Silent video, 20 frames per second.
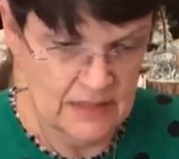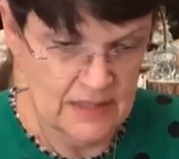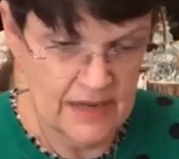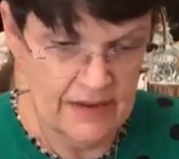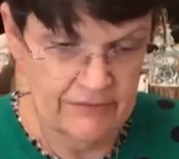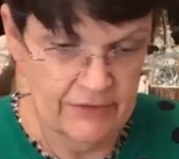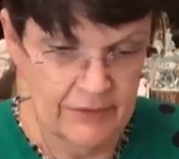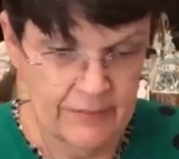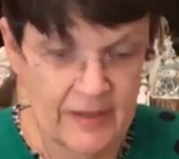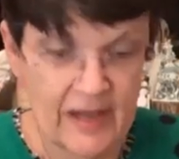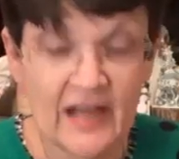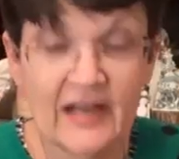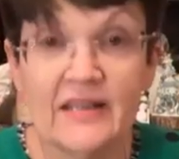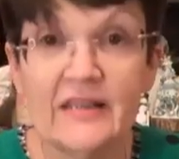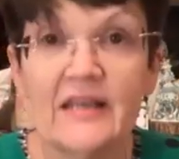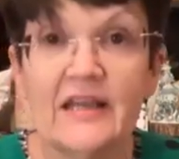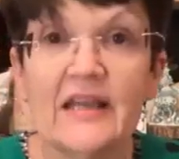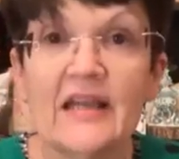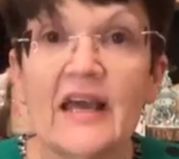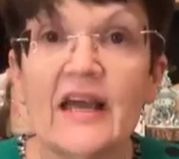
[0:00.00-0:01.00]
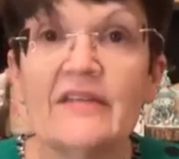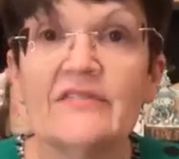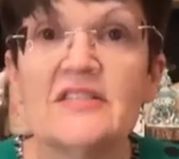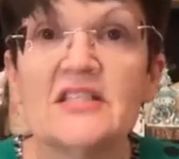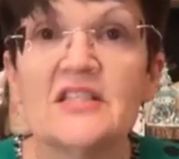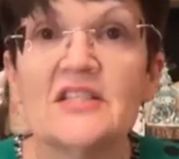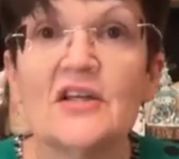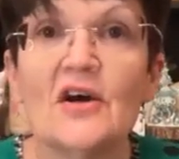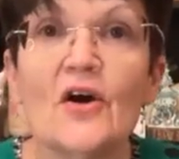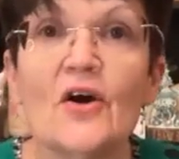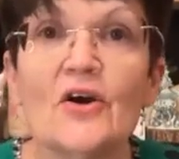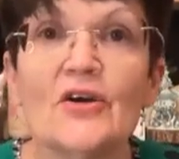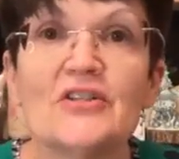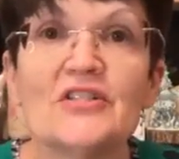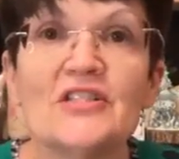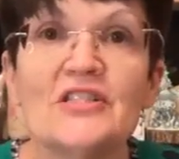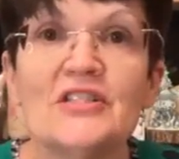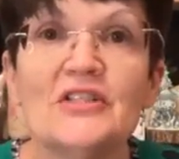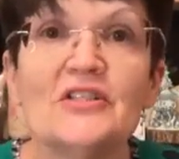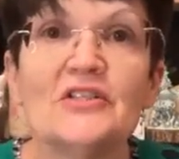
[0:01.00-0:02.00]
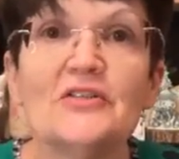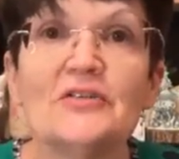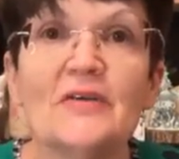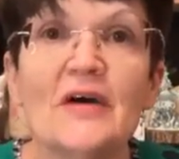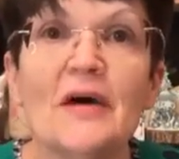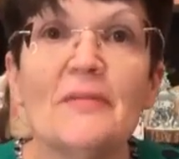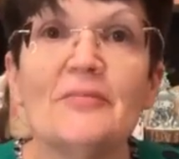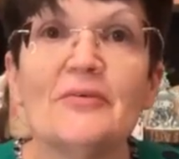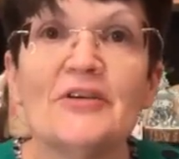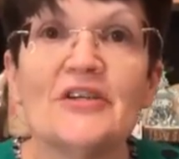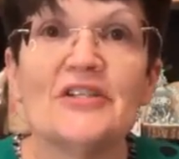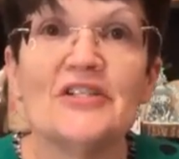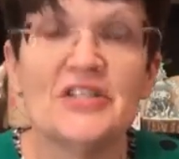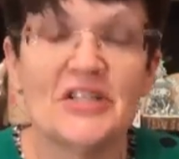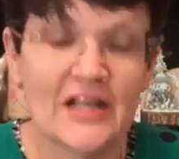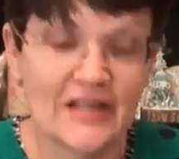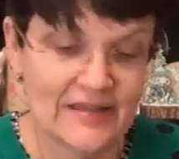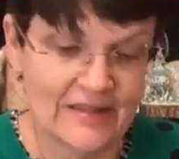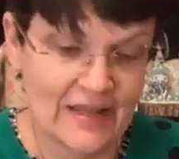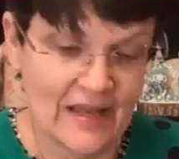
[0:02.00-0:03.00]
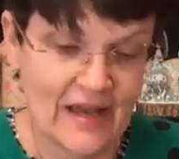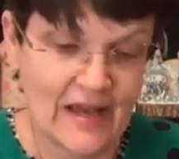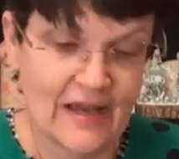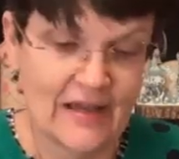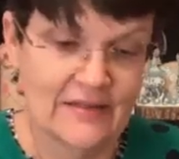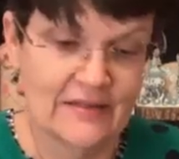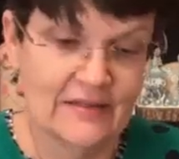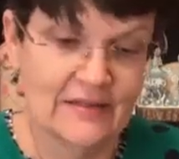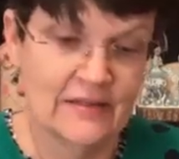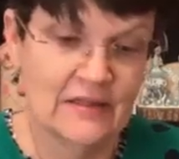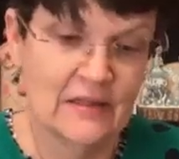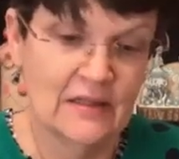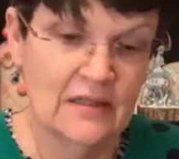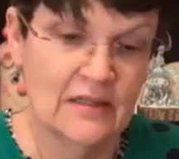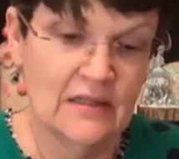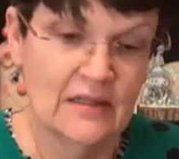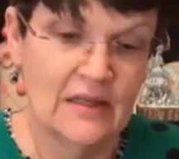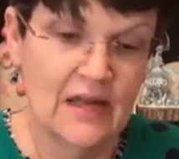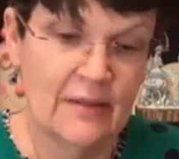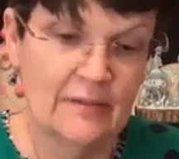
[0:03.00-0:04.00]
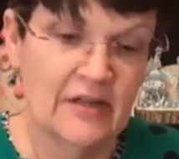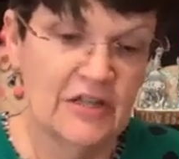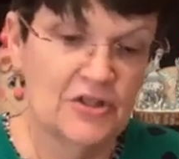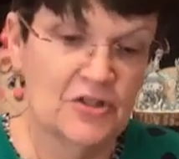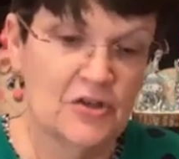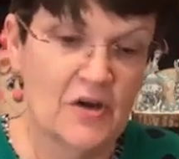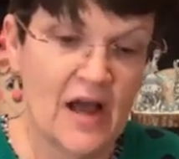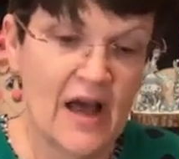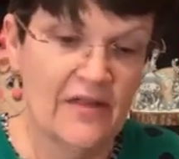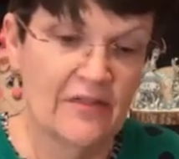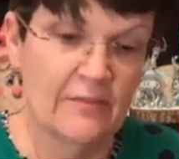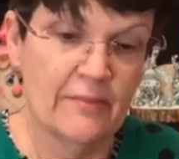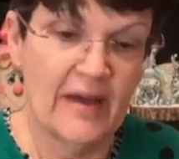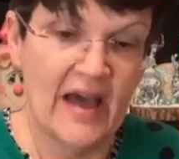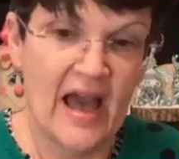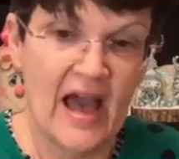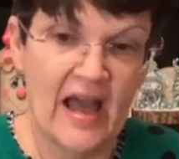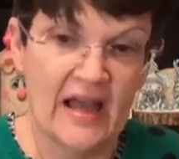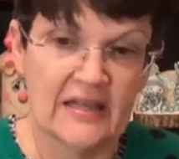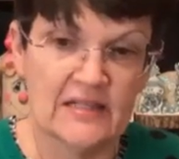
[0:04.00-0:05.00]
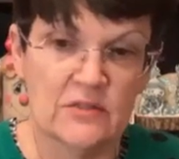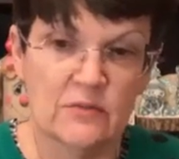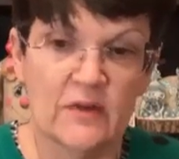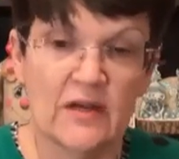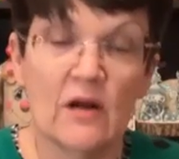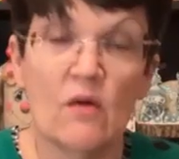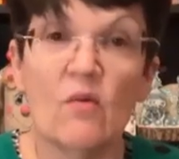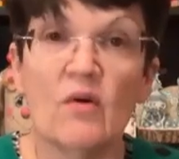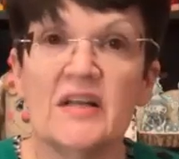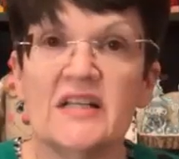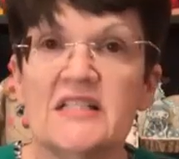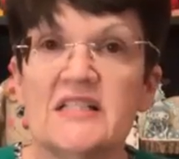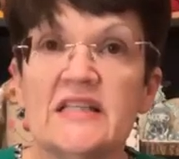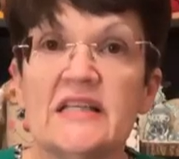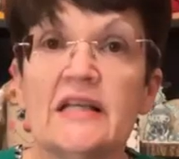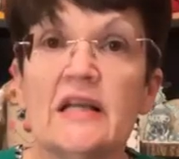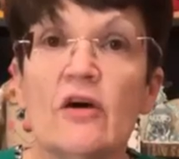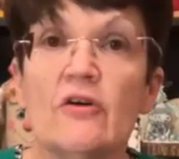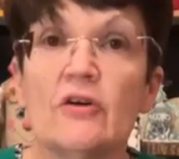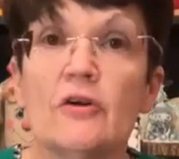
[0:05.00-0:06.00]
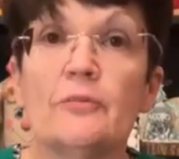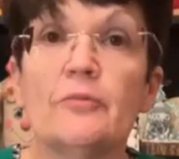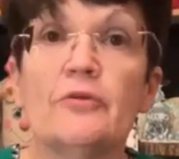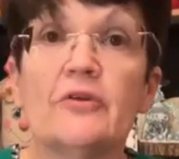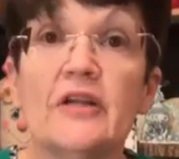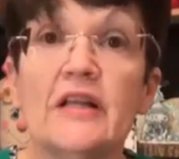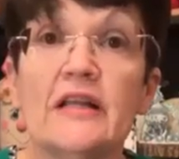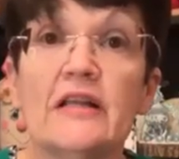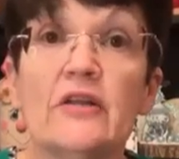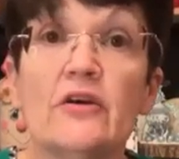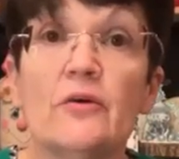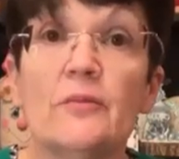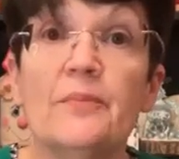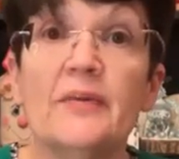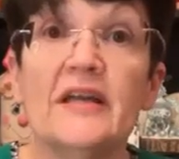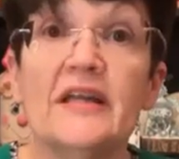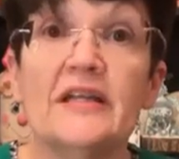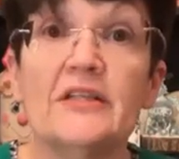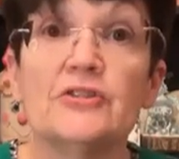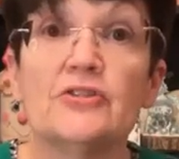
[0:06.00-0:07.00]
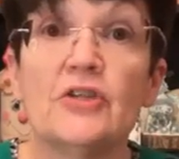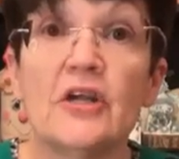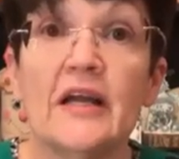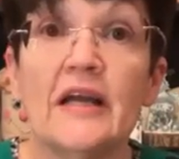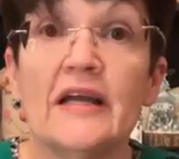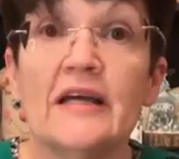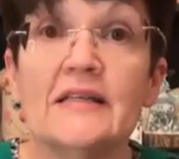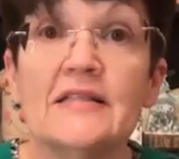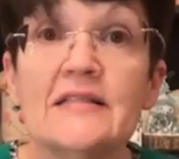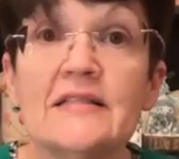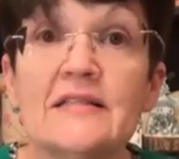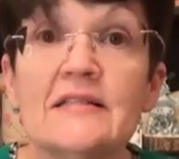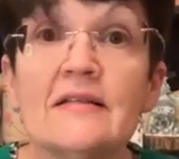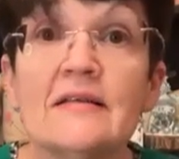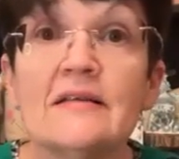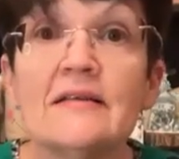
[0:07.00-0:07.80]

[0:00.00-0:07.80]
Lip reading: And everybody that gave stars too. I appreciate that. I'm going to dry the back because we don't want it to get on her pretty little pink dress.